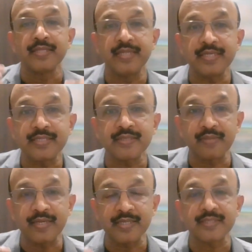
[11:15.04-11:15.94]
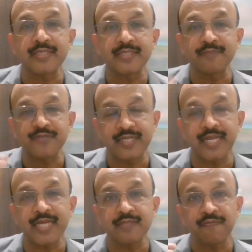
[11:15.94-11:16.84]
this is
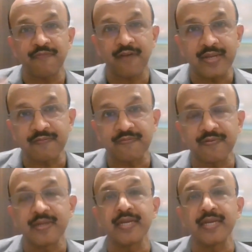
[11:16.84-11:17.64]
stage 5,